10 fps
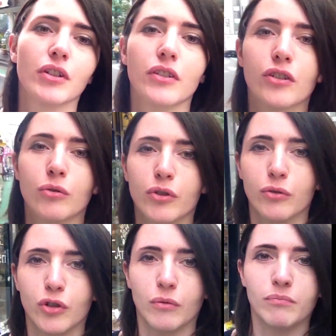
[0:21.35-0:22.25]
outside this crystal
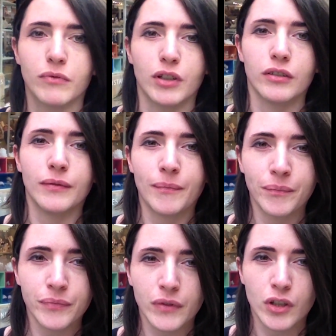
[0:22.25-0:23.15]
shop now.
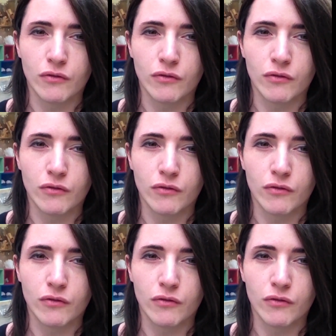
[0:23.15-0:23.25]
It's